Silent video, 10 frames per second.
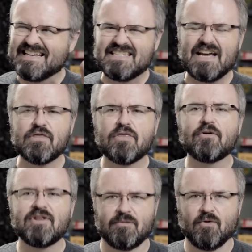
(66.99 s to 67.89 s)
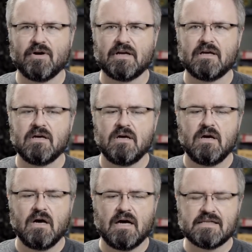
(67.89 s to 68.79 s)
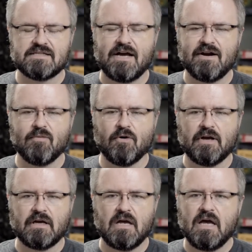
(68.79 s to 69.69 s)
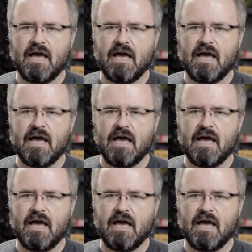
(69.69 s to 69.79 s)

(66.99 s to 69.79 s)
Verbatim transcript: 10.30 in the morning on Saturday morning,